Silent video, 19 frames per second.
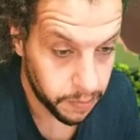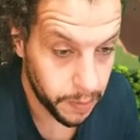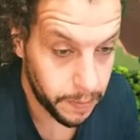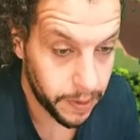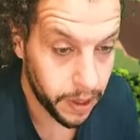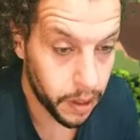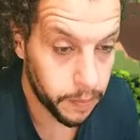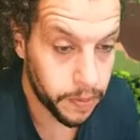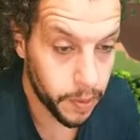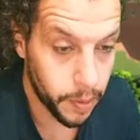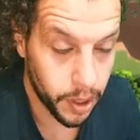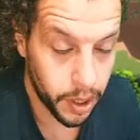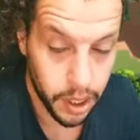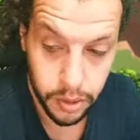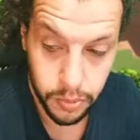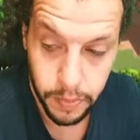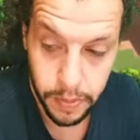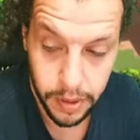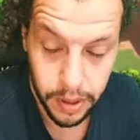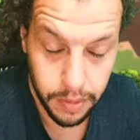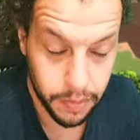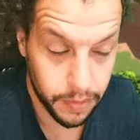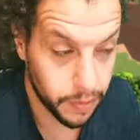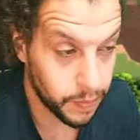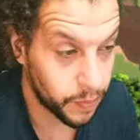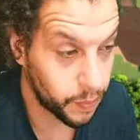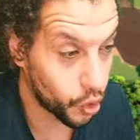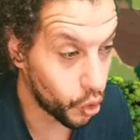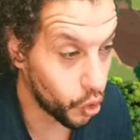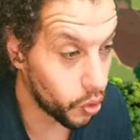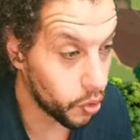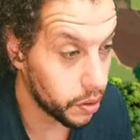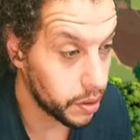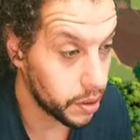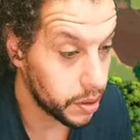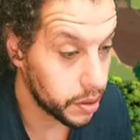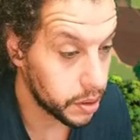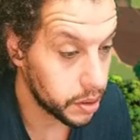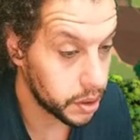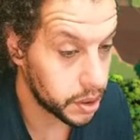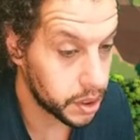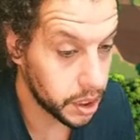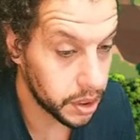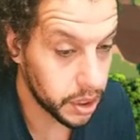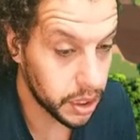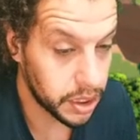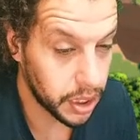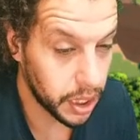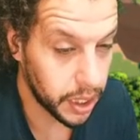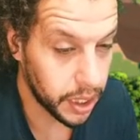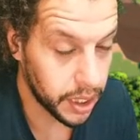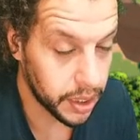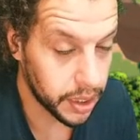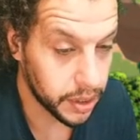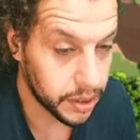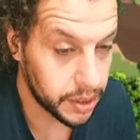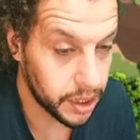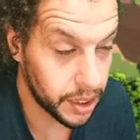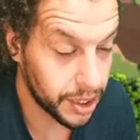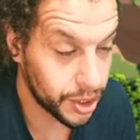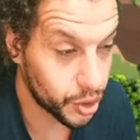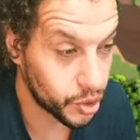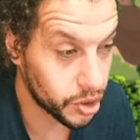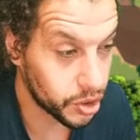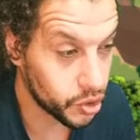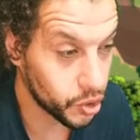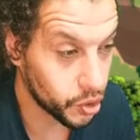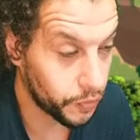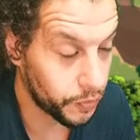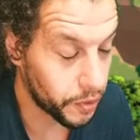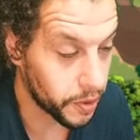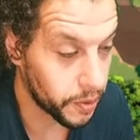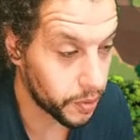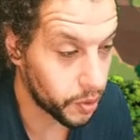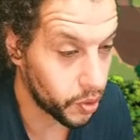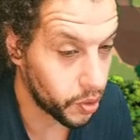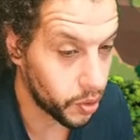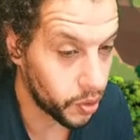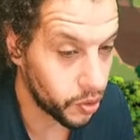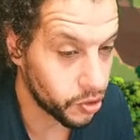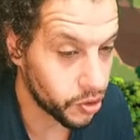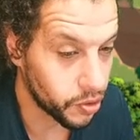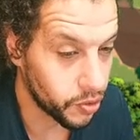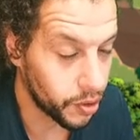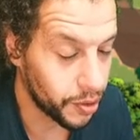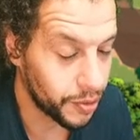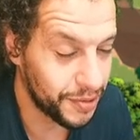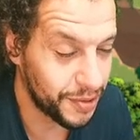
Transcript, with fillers: Pippa, Pippa, uh, eh, bro, send us a send us a screenshot of your of your